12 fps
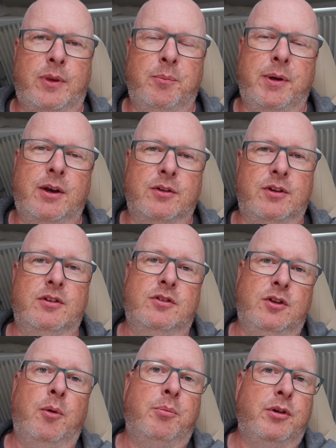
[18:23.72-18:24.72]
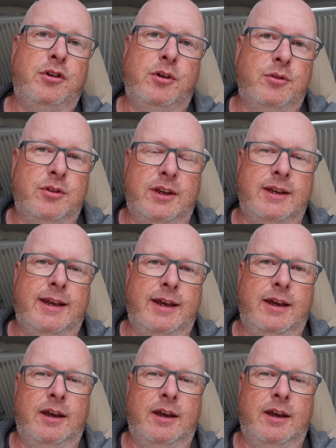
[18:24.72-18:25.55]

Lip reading: because it's not producing